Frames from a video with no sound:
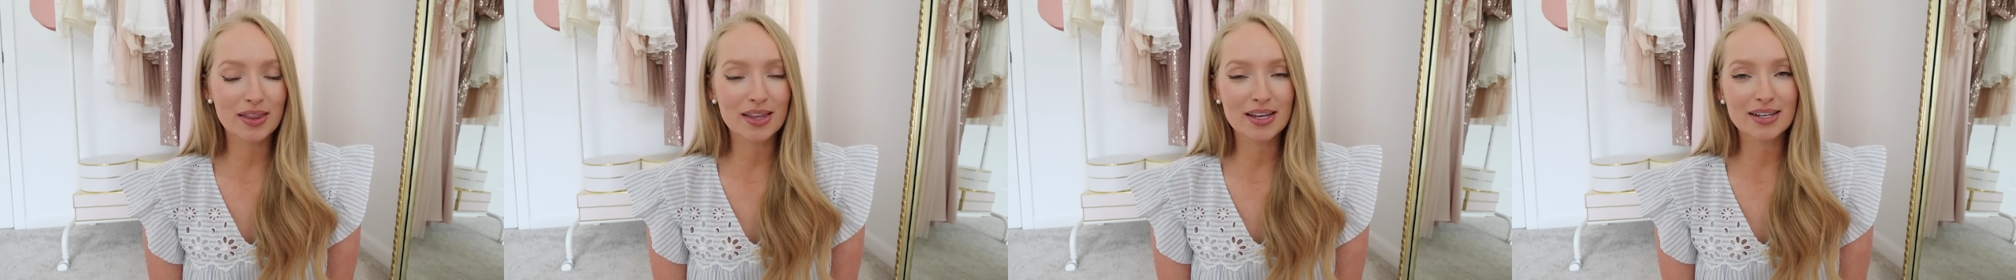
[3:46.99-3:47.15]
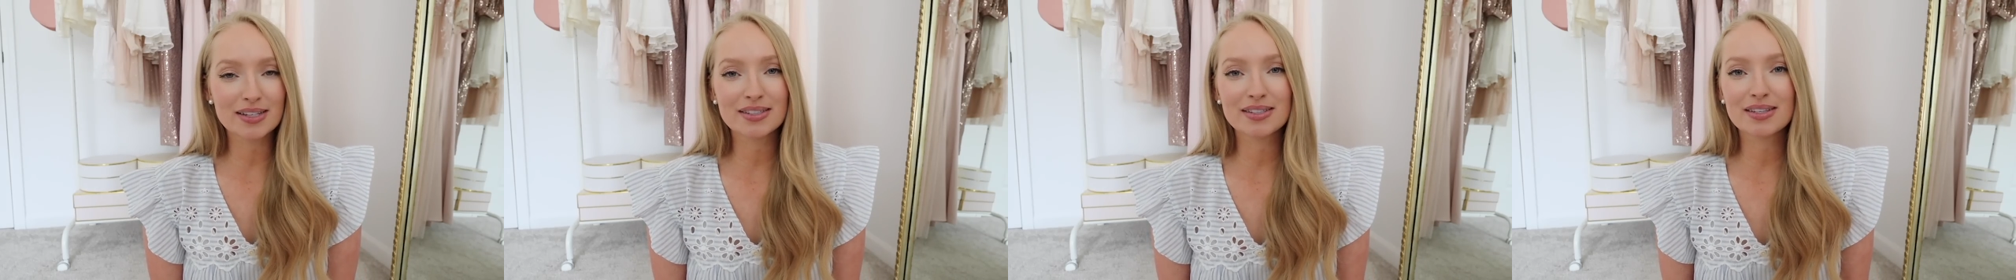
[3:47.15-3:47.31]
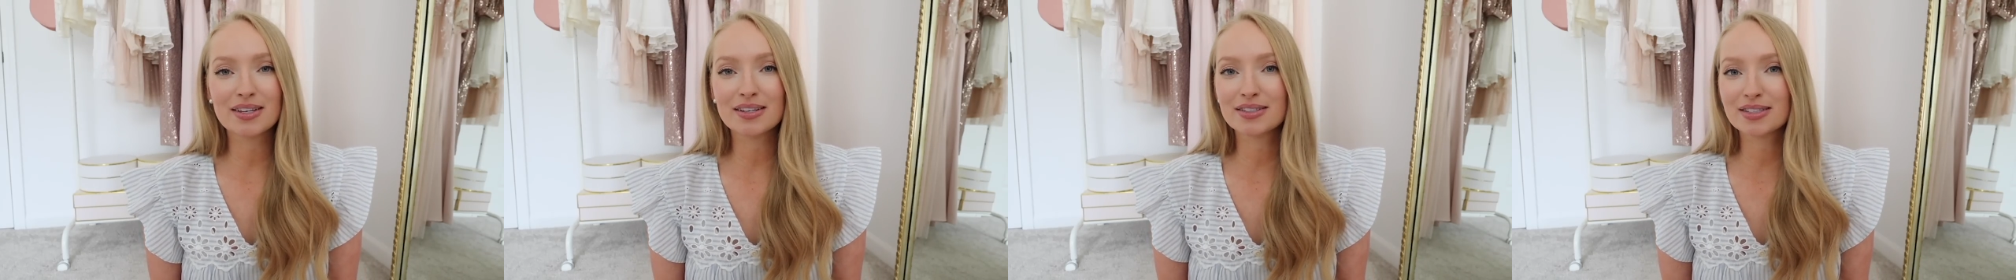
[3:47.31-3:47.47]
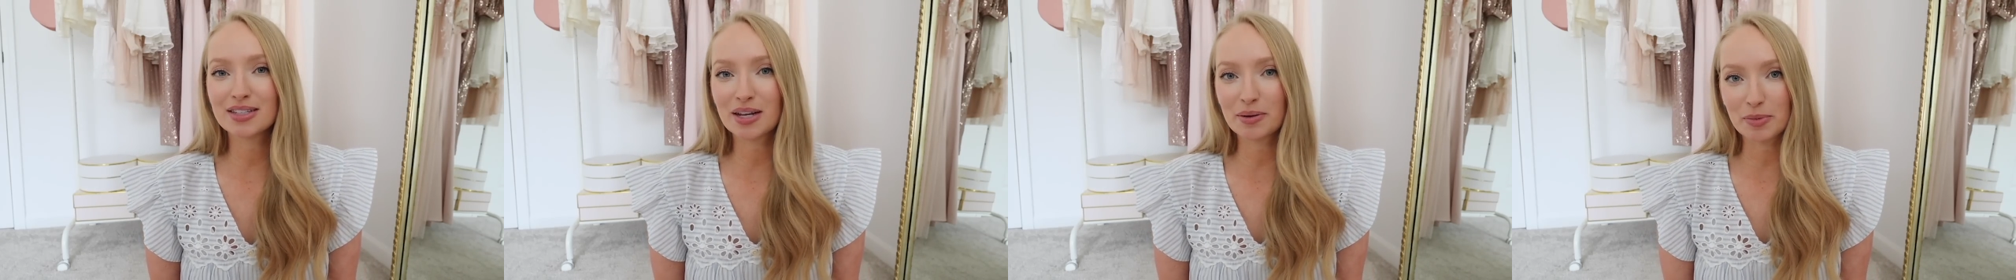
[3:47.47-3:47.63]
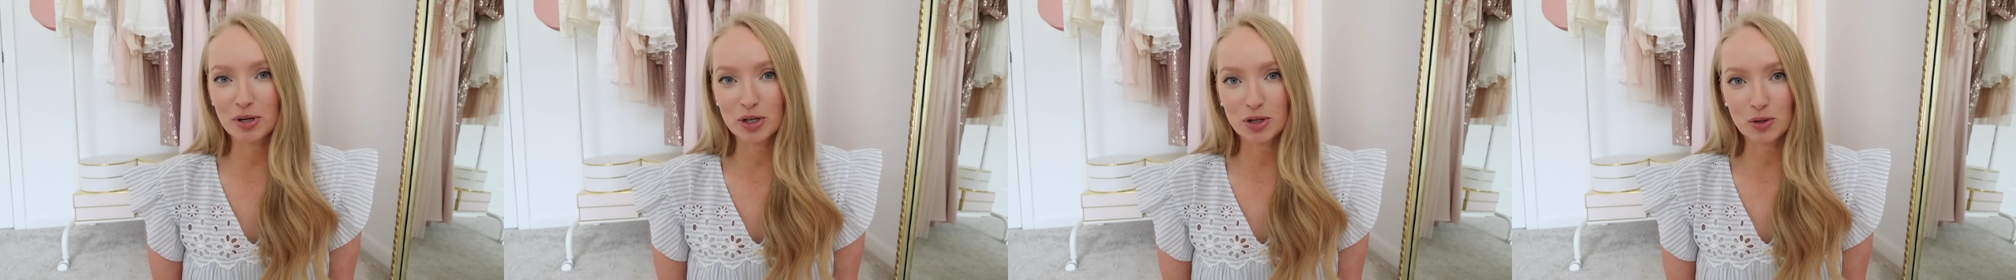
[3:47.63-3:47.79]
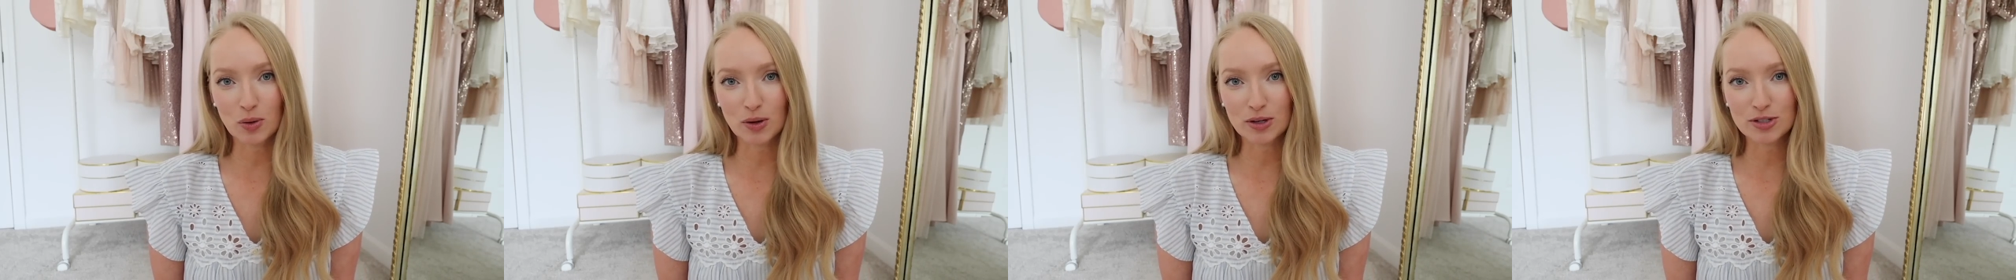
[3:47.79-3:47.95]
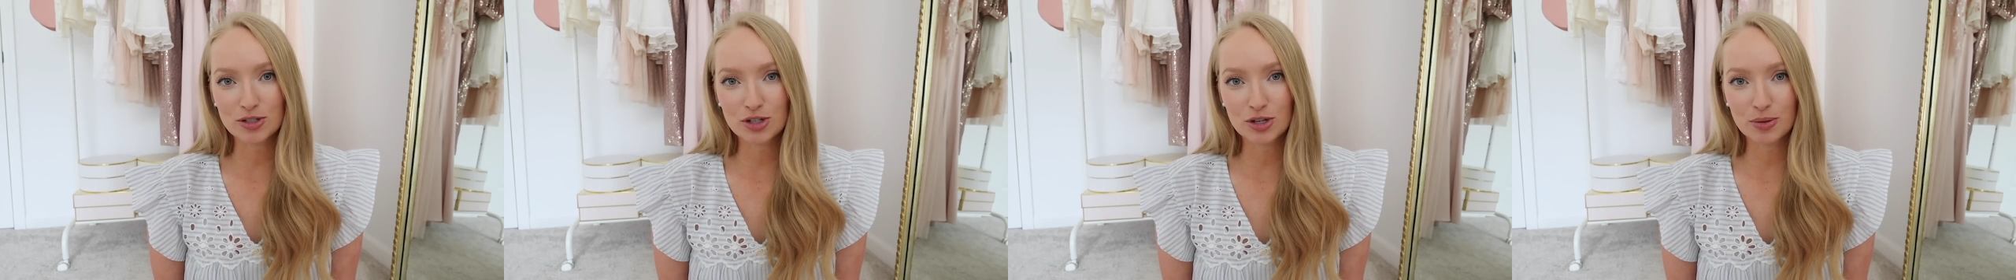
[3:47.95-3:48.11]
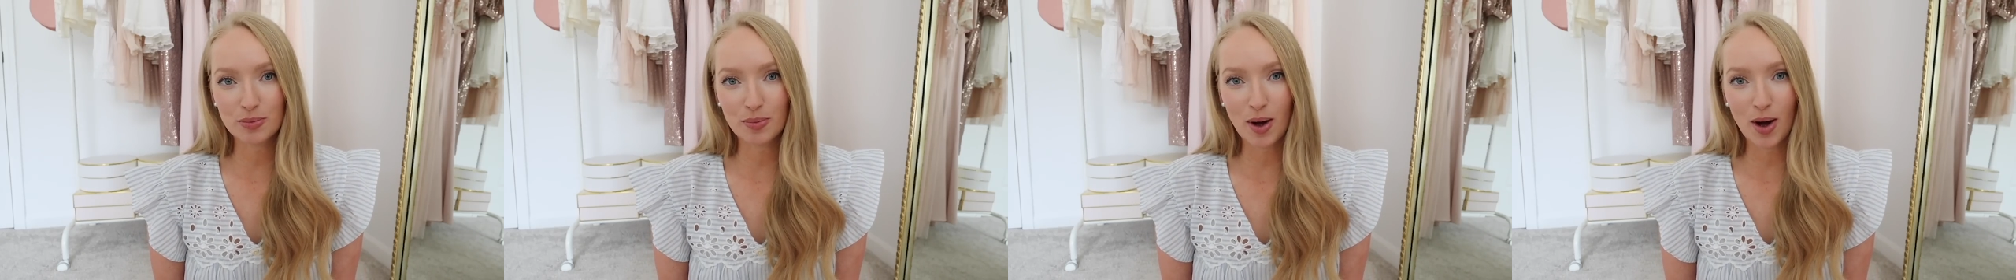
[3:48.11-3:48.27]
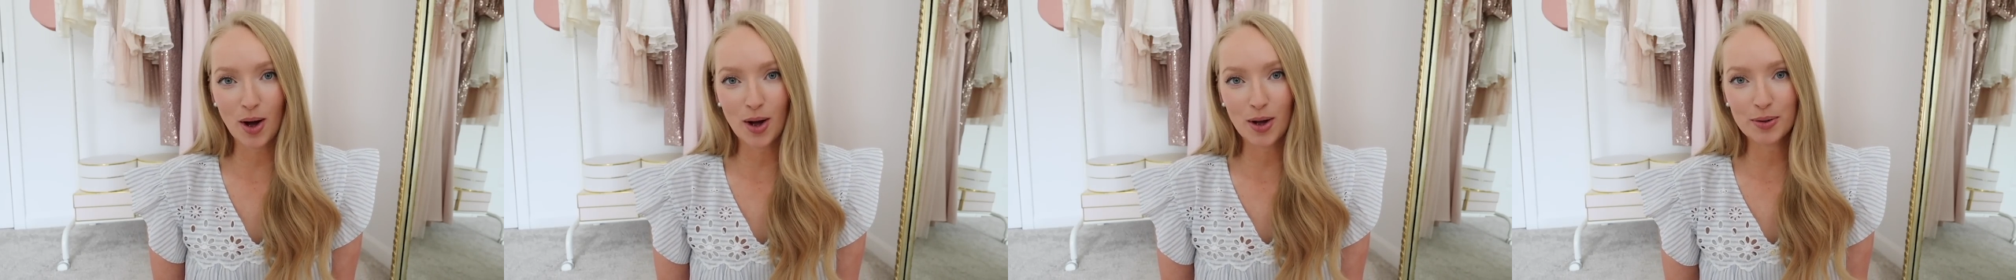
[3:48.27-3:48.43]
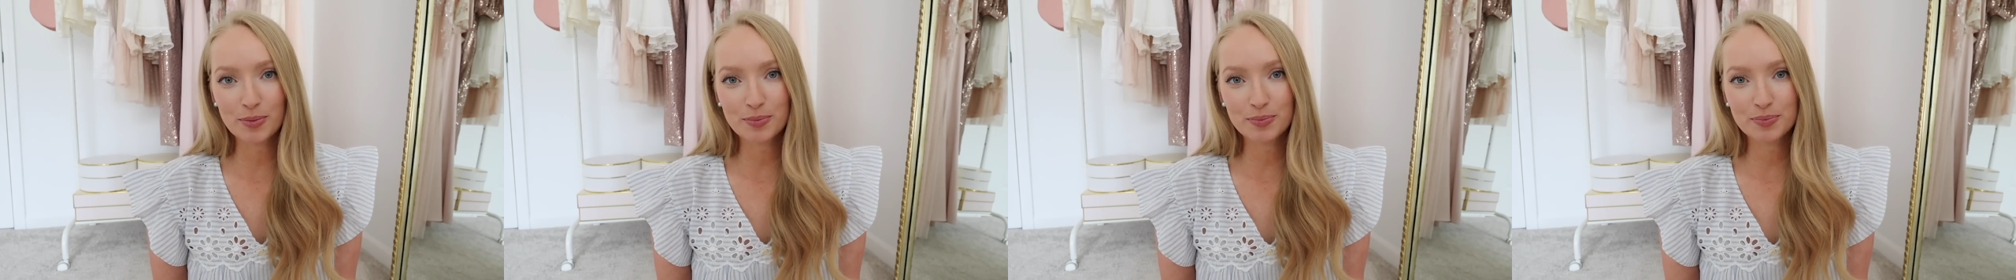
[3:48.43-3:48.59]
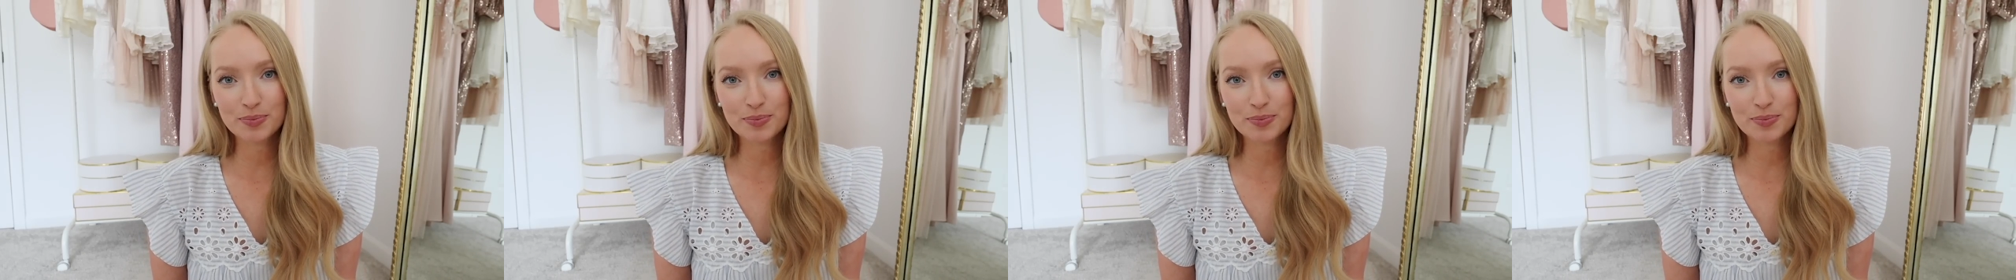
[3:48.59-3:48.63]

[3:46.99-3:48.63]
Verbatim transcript: this summer Nordstrom haul.